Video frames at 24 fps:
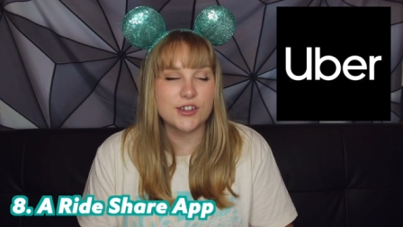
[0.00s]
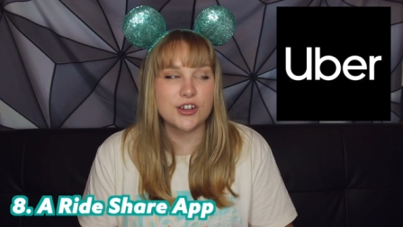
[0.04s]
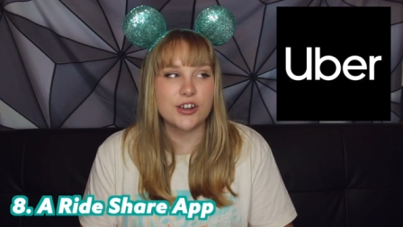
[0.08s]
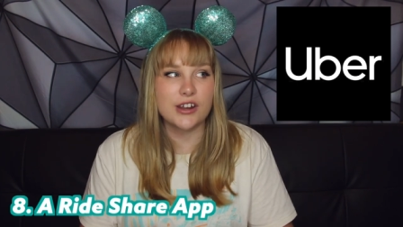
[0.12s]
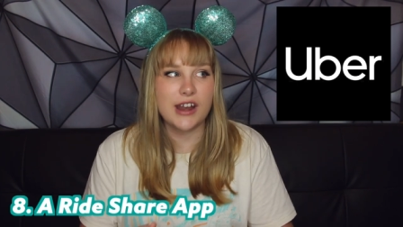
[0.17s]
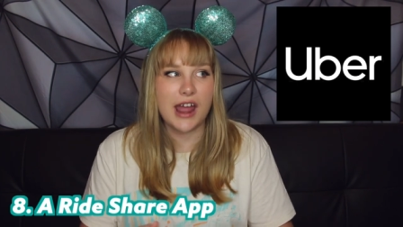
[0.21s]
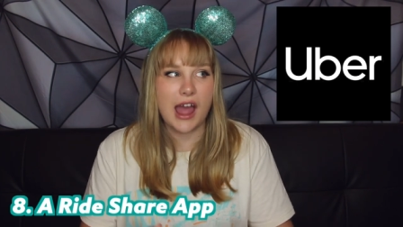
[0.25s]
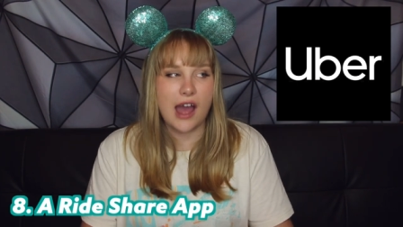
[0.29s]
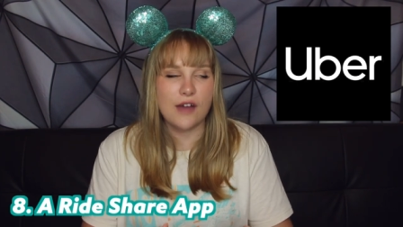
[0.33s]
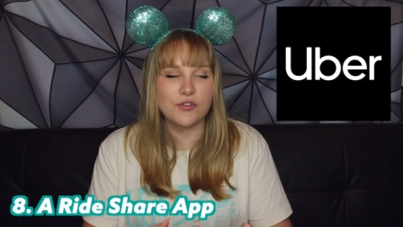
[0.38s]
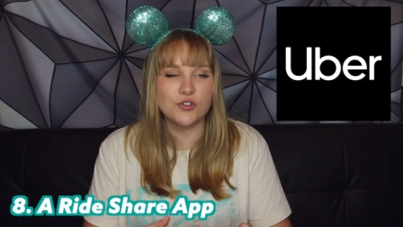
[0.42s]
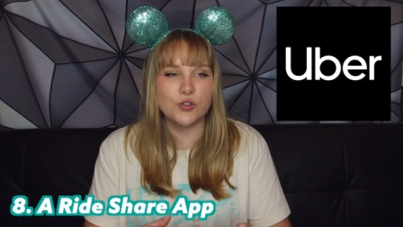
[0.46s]
you're
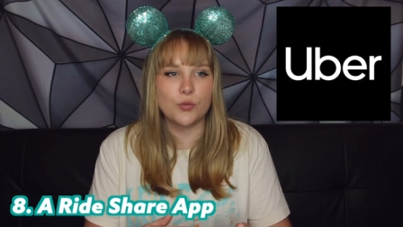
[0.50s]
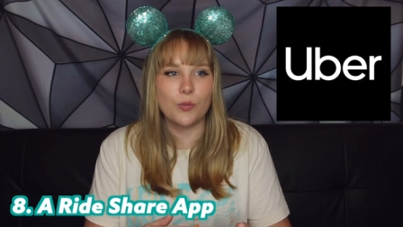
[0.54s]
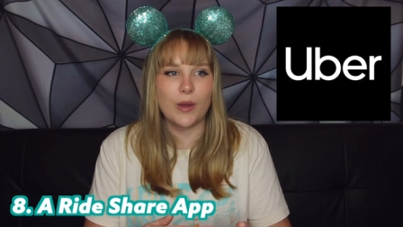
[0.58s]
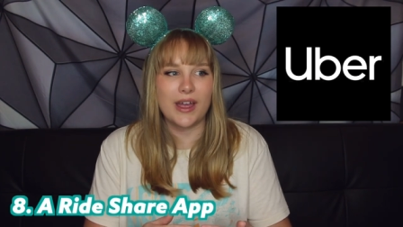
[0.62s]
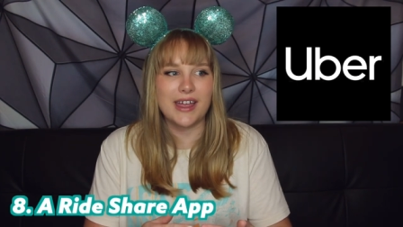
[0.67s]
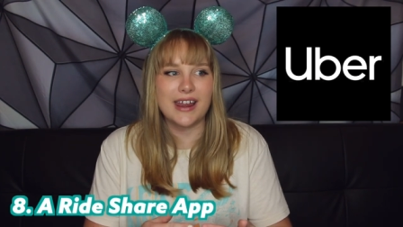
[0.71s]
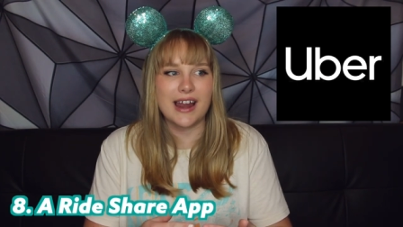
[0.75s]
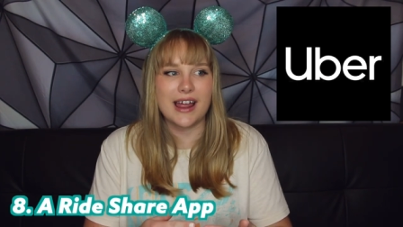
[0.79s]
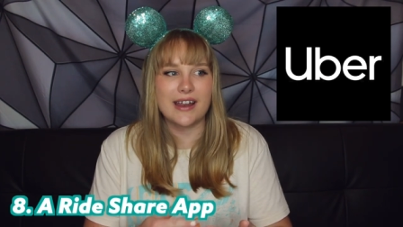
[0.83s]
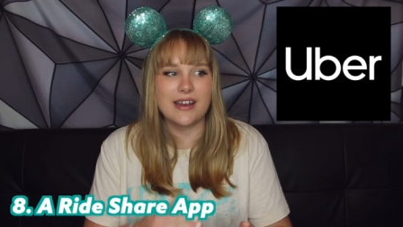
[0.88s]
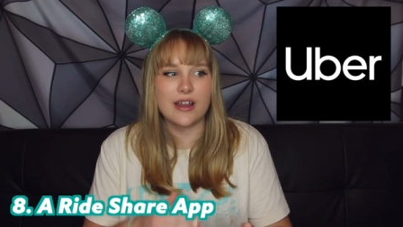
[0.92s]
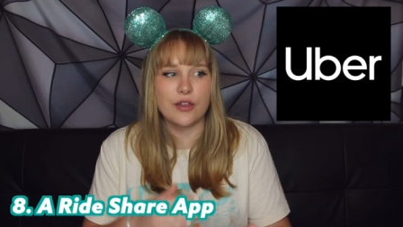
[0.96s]
gonna have to
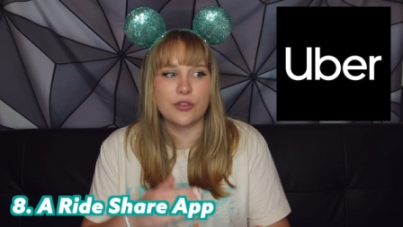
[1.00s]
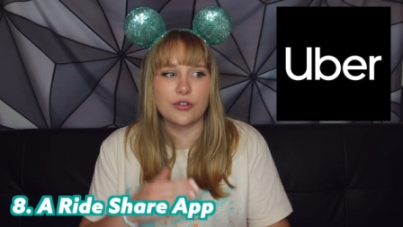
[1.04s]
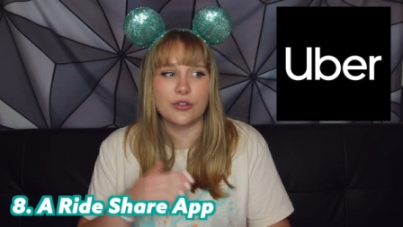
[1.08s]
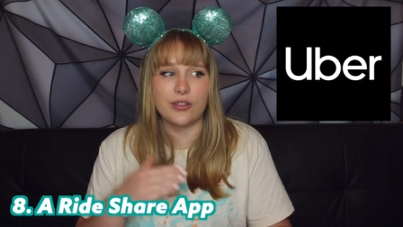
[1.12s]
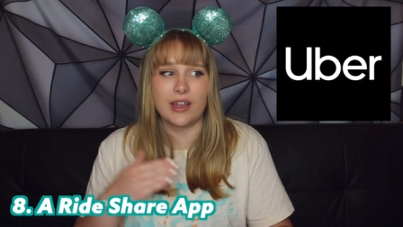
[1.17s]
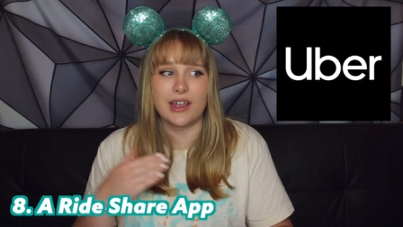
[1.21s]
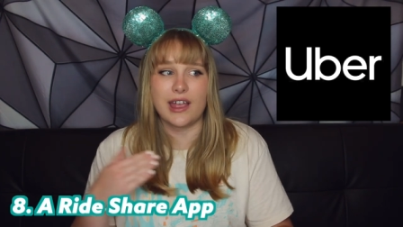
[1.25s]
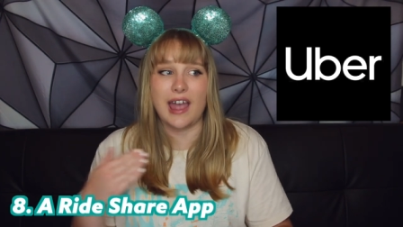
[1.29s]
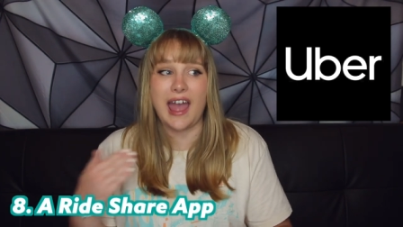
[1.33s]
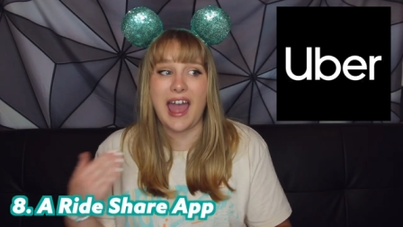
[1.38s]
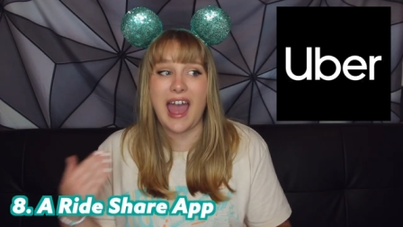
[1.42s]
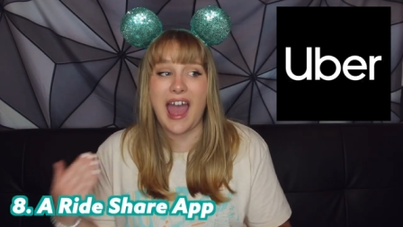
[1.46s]
wait another
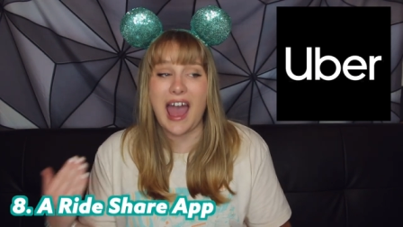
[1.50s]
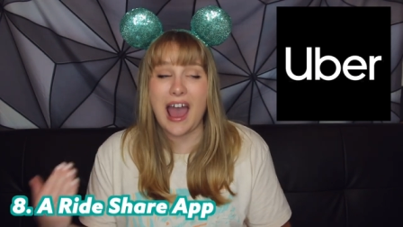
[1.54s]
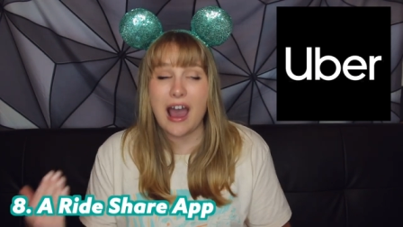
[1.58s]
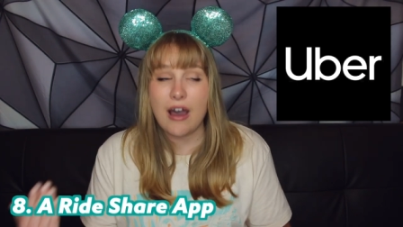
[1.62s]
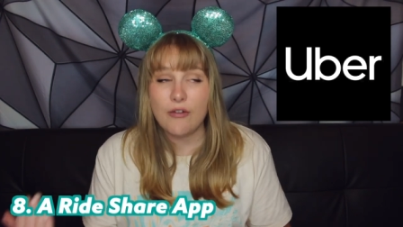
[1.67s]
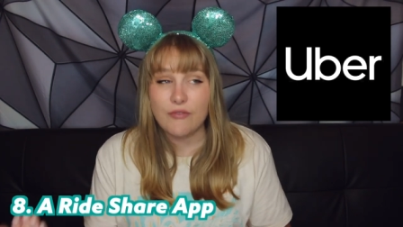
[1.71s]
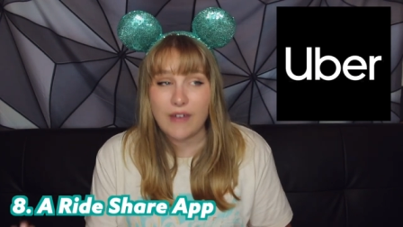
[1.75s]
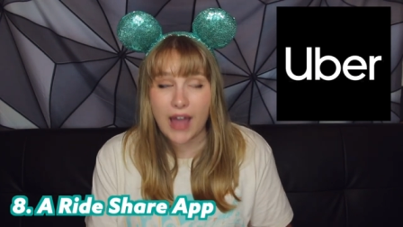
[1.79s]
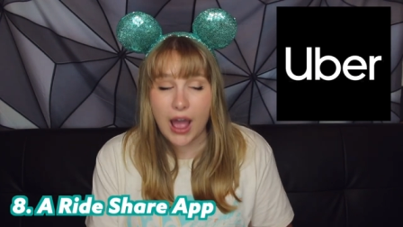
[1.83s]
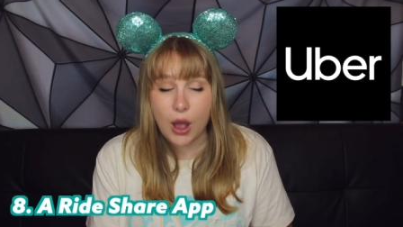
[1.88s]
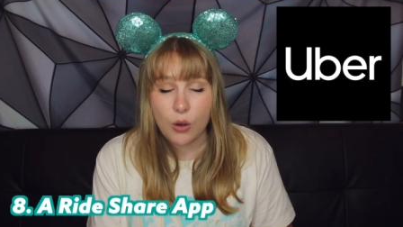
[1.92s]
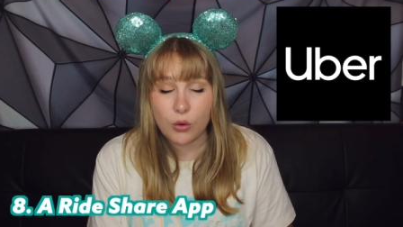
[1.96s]
like
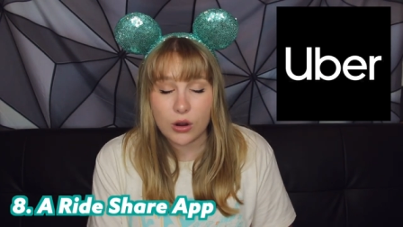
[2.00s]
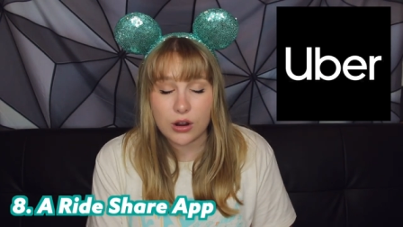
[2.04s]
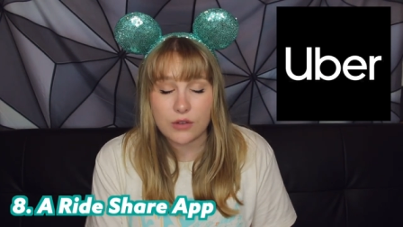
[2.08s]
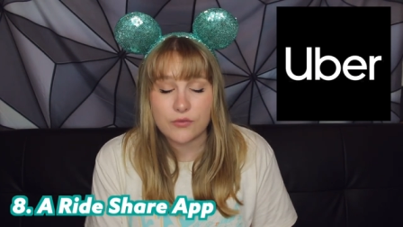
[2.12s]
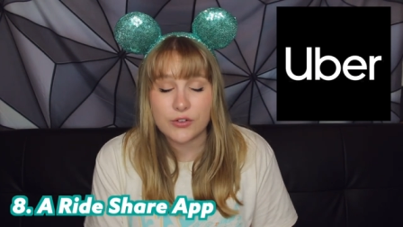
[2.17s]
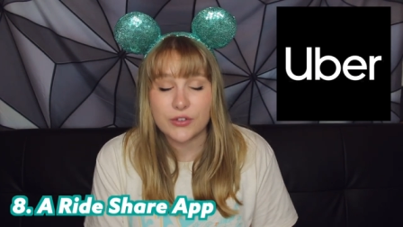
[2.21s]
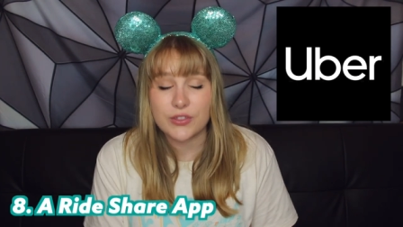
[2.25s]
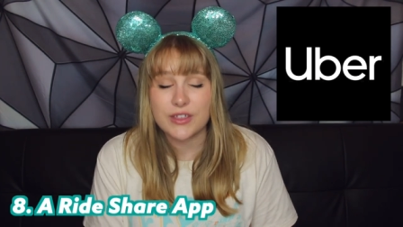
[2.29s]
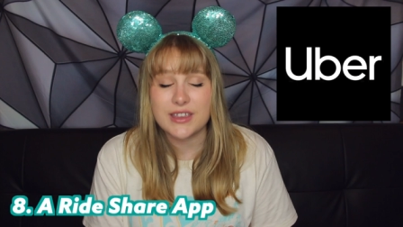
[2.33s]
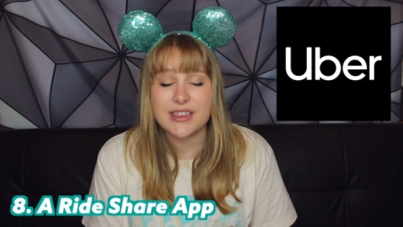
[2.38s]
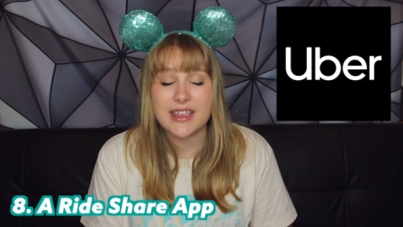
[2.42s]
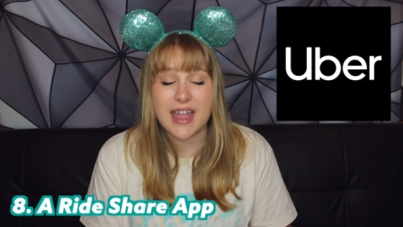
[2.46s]
half hour
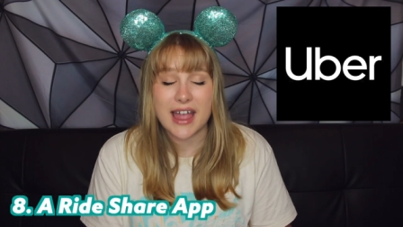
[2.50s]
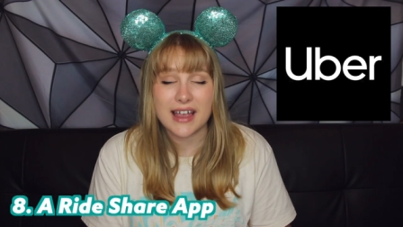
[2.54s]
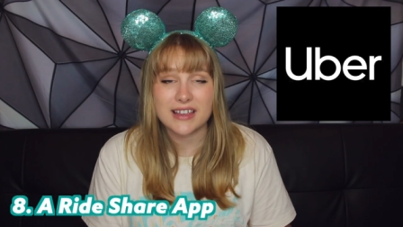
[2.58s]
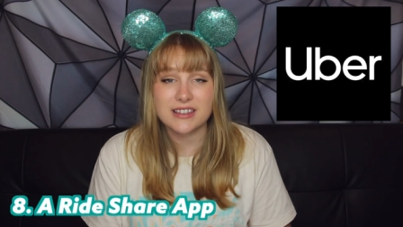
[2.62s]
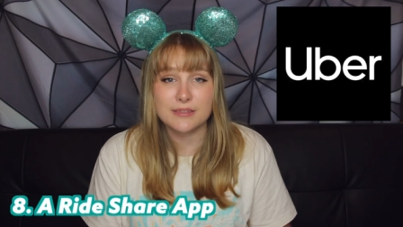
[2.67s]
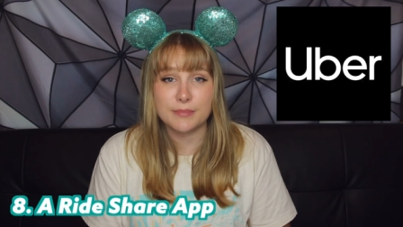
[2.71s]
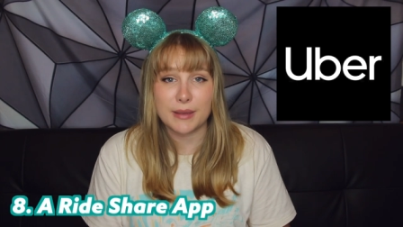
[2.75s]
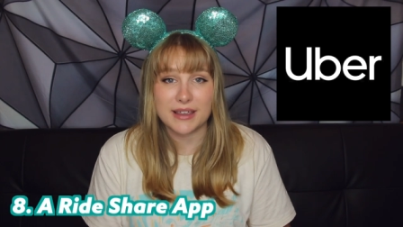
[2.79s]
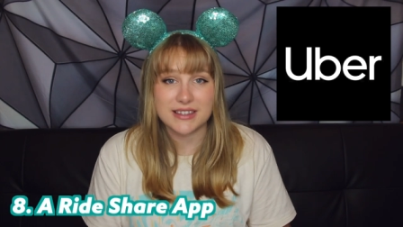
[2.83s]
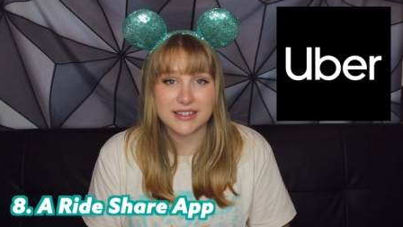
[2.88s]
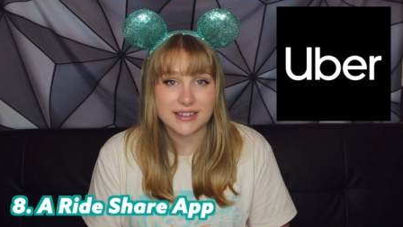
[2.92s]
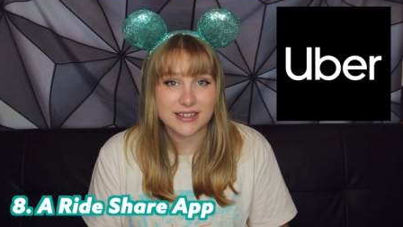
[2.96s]
for the
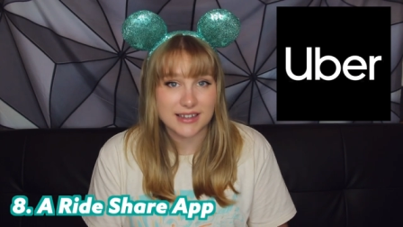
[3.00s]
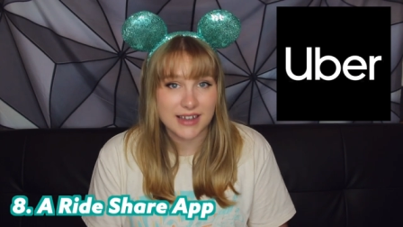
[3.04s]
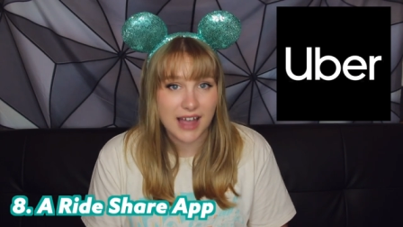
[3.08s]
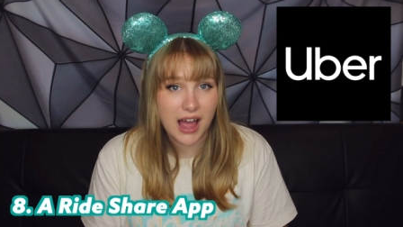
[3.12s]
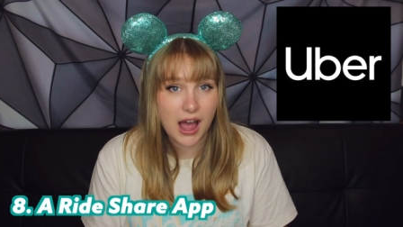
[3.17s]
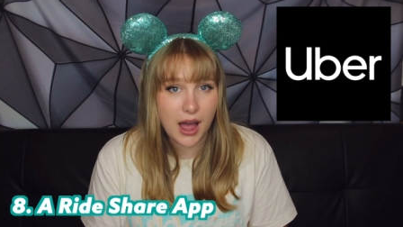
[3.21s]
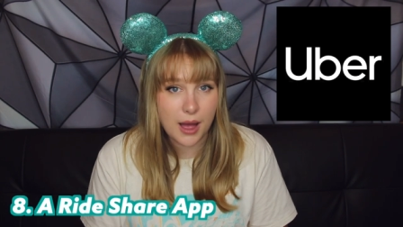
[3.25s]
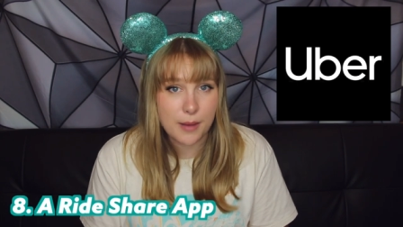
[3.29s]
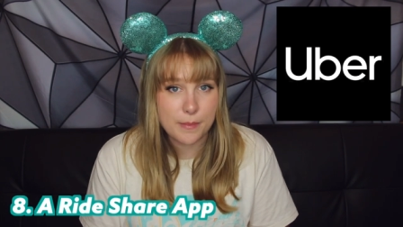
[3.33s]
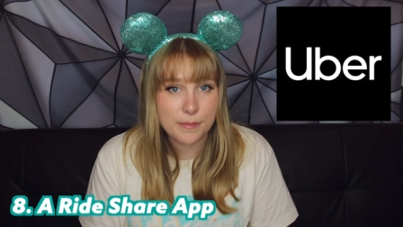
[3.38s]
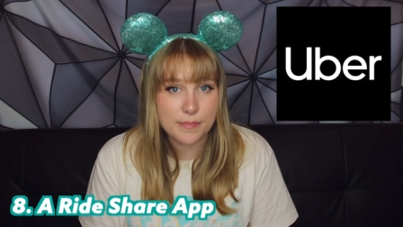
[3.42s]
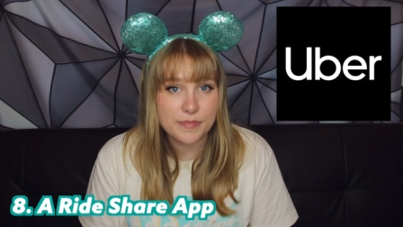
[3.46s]
next bus to
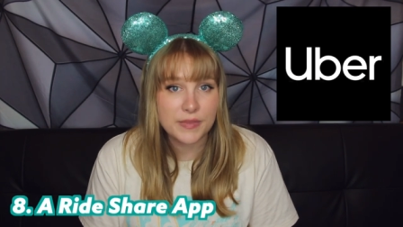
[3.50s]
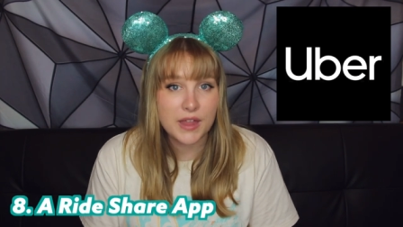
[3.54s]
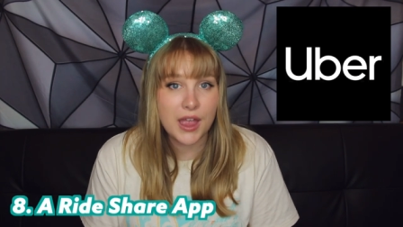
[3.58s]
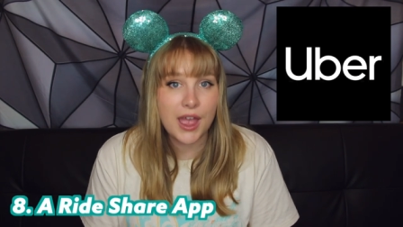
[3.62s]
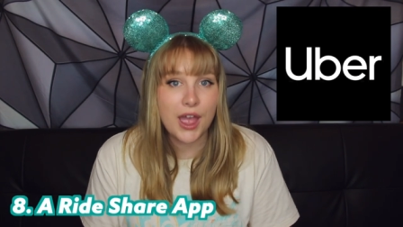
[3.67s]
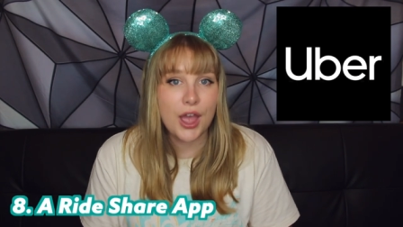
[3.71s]
come